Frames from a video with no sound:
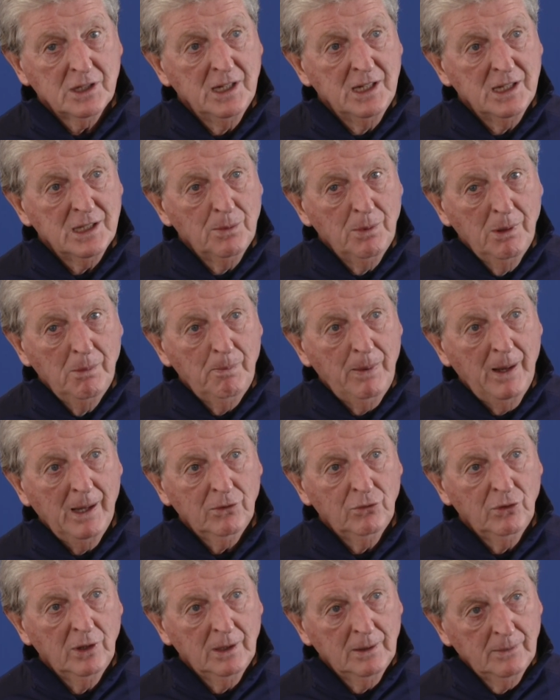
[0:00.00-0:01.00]
season when
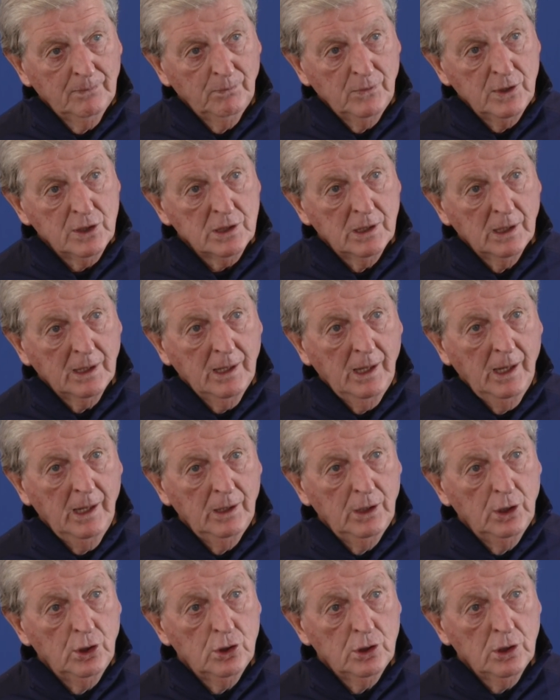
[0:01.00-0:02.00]
Patrick
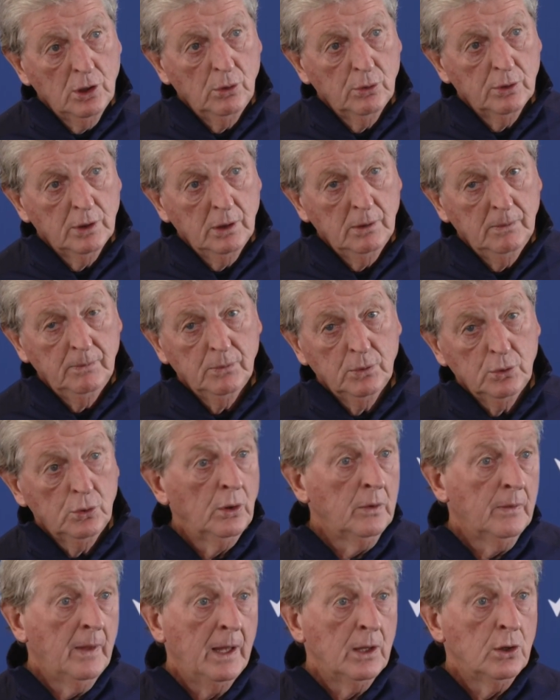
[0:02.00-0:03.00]
dislocated his shoulder,
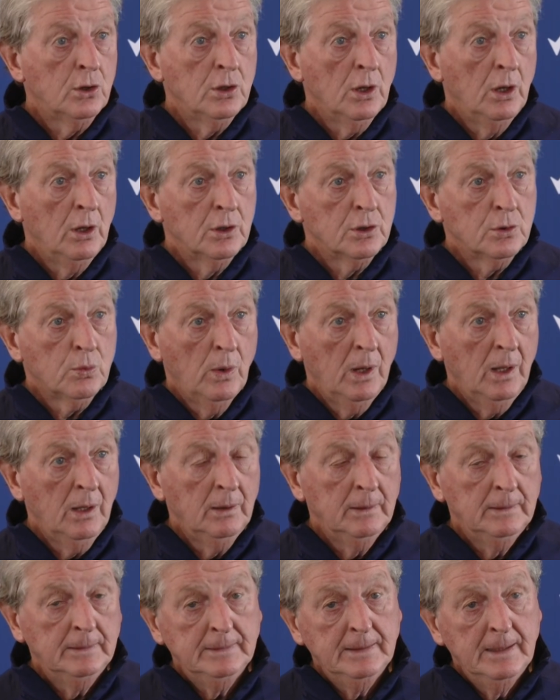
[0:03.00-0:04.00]
took that chance
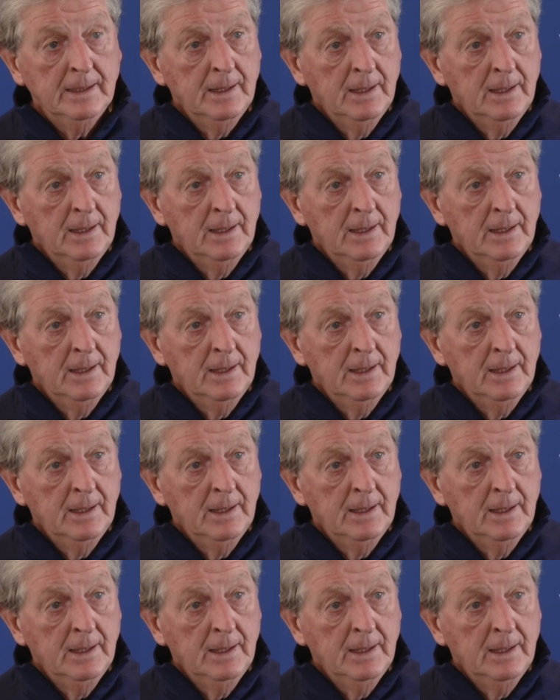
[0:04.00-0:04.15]
well,